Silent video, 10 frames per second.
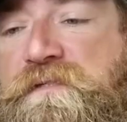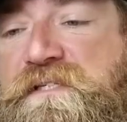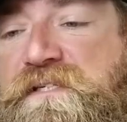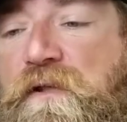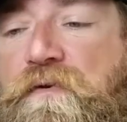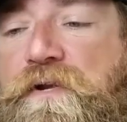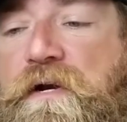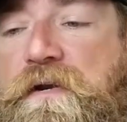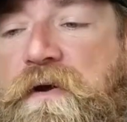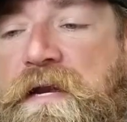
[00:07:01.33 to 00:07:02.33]
It's a little
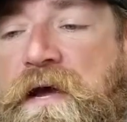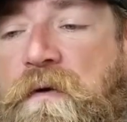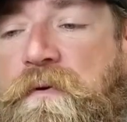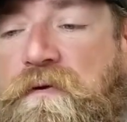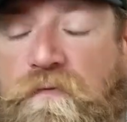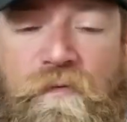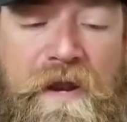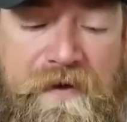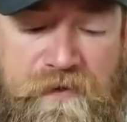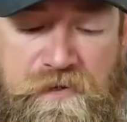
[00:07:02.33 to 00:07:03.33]
dirty right now, but
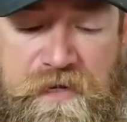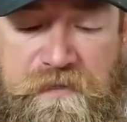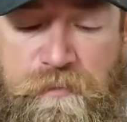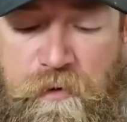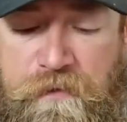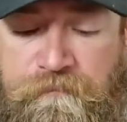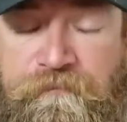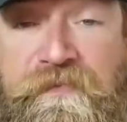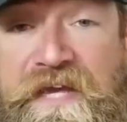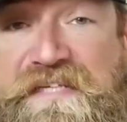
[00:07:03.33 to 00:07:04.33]
whatever. You get the point.
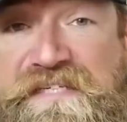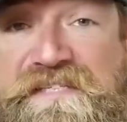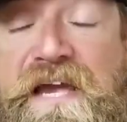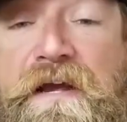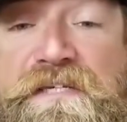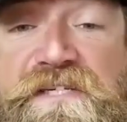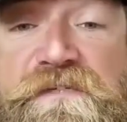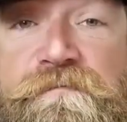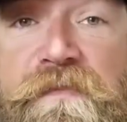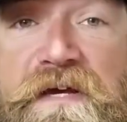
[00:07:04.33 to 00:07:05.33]
It's
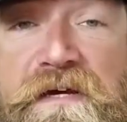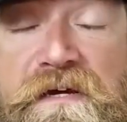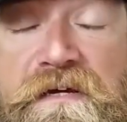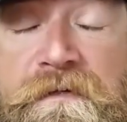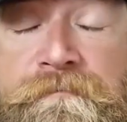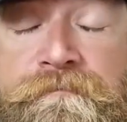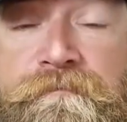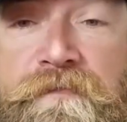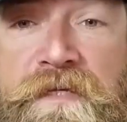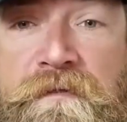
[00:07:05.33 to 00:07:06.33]
a
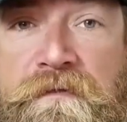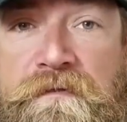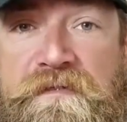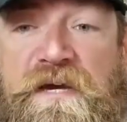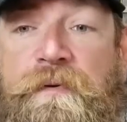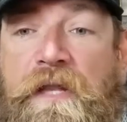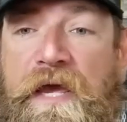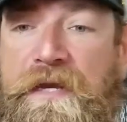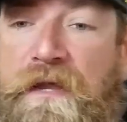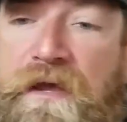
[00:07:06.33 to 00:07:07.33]
separate
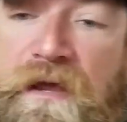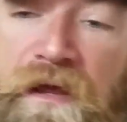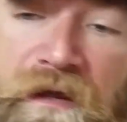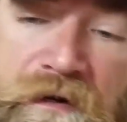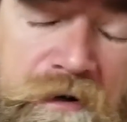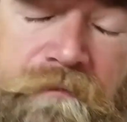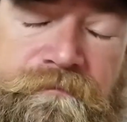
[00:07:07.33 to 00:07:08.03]
light or